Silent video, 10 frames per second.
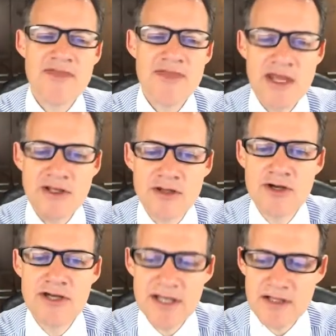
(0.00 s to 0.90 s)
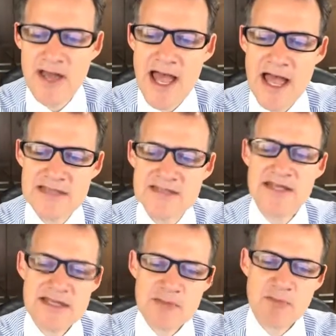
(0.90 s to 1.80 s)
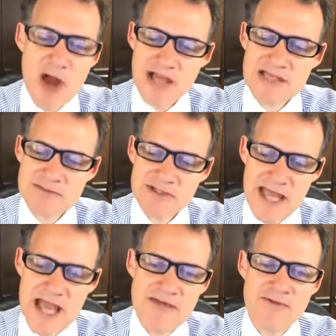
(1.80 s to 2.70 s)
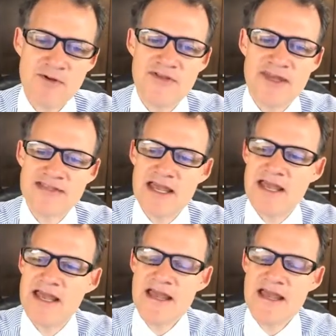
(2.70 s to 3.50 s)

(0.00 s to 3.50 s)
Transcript: They look at a glass that is approximately half full and they say,